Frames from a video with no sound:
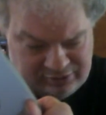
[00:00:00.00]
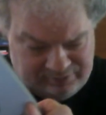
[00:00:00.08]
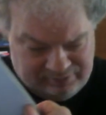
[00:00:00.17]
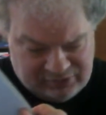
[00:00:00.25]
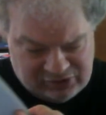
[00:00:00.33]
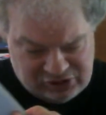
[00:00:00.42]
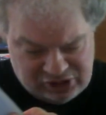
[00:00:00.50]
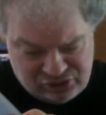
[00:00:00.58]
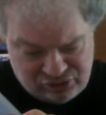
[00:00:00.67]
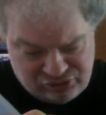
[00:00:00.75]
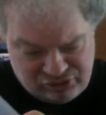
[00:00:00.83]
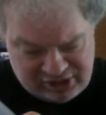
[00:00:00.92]
Digital
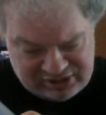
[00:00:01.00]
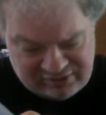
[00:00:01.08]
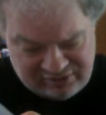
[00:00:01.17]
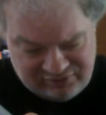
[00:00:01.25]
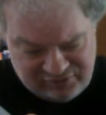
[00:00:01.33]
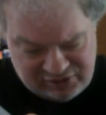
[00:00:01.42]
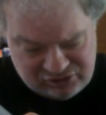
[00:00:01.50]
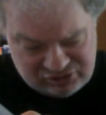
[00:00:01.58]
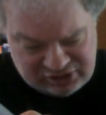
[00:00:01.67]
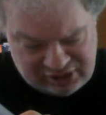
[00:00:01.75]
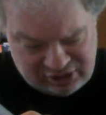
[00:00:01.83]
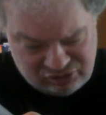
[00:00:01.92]
tracks have the feature
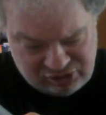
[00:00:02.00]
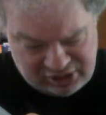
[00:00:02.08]
soundtrack,